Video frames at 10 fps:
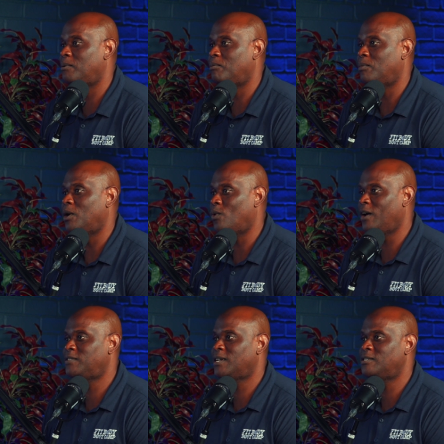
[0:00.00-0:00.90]
my
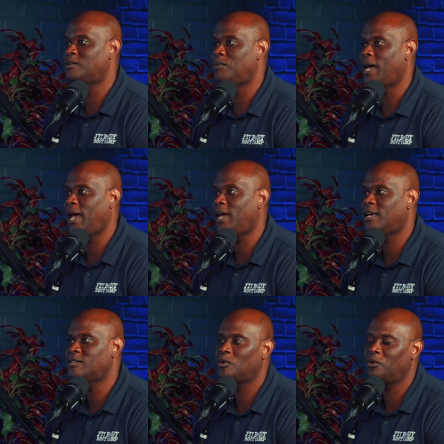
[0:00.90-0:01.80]
wife says to me, "Hey,
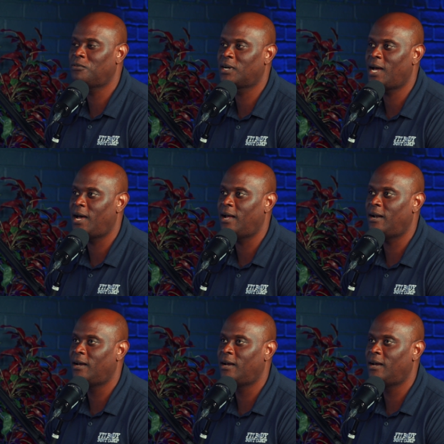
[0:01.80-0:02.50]
guess what we forgot?"